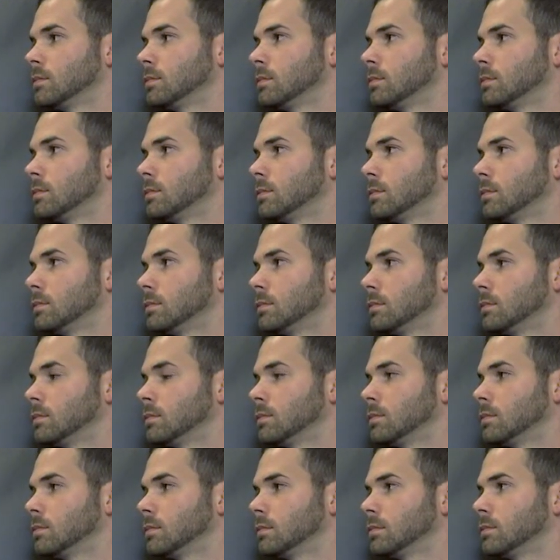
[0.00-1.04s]

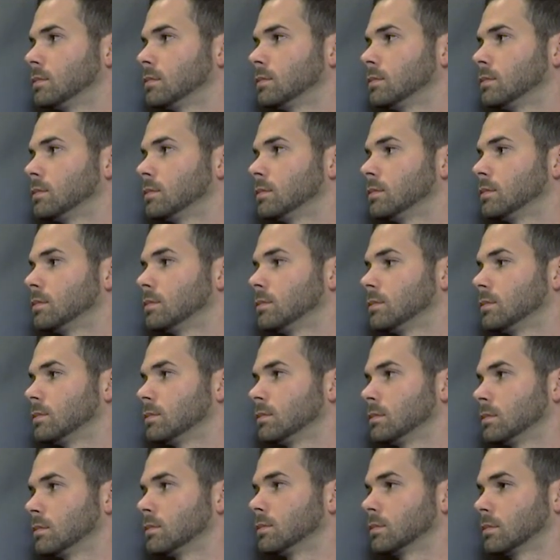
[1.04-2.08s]

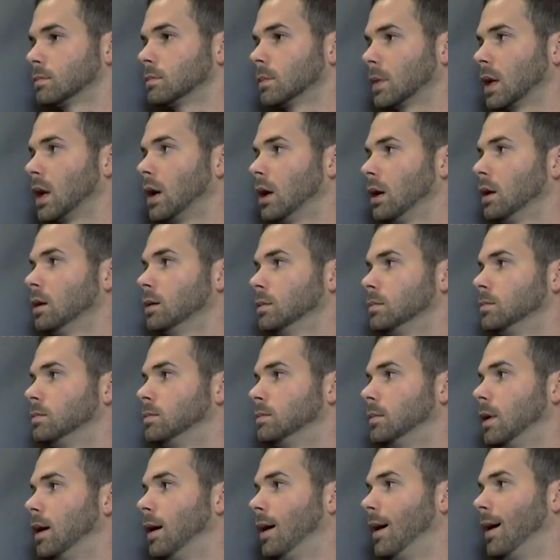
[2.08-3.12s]

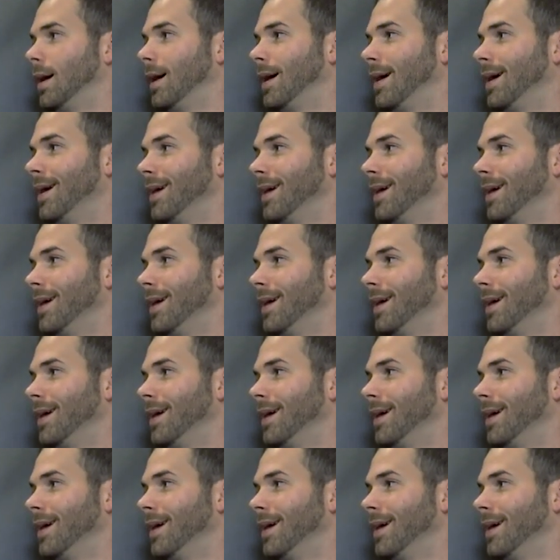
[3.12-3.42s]
The person shown says nothing.